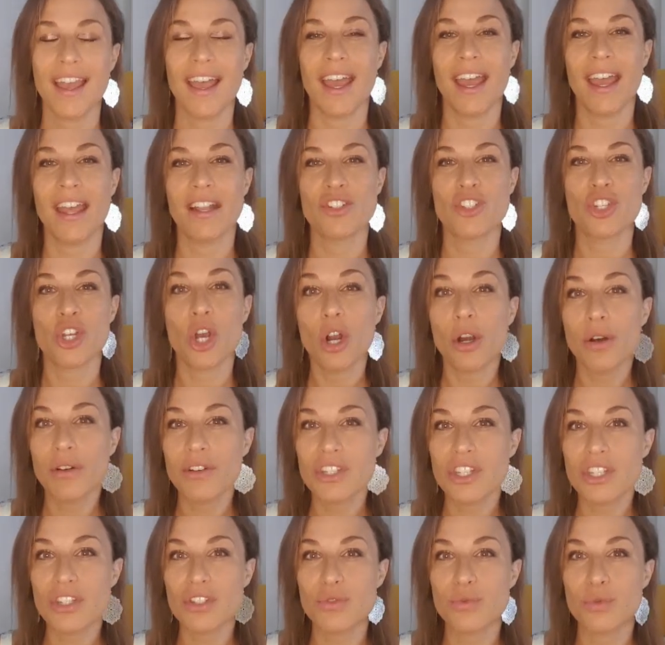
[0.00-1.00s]
And Taurus
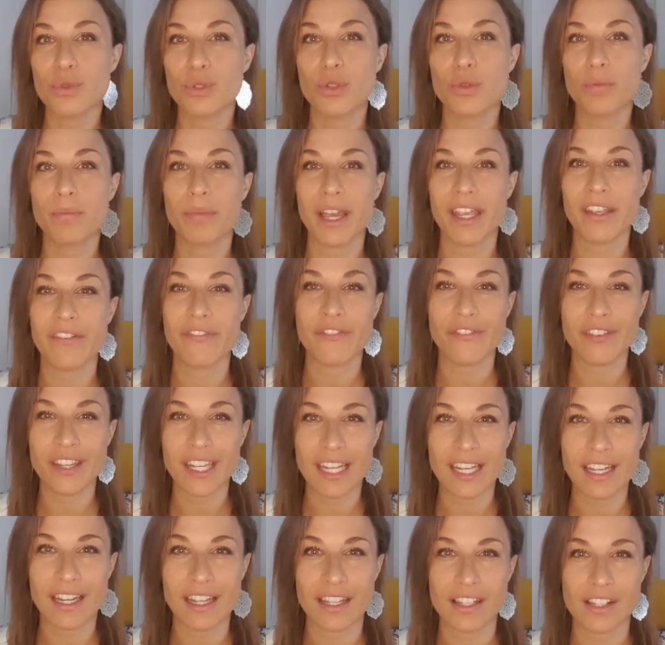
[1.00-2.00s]
is ruled by
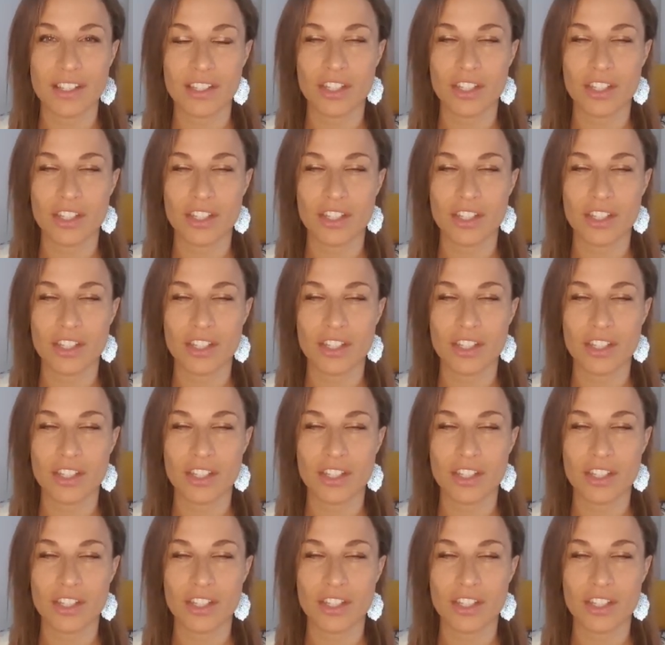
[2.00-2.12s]
Venus,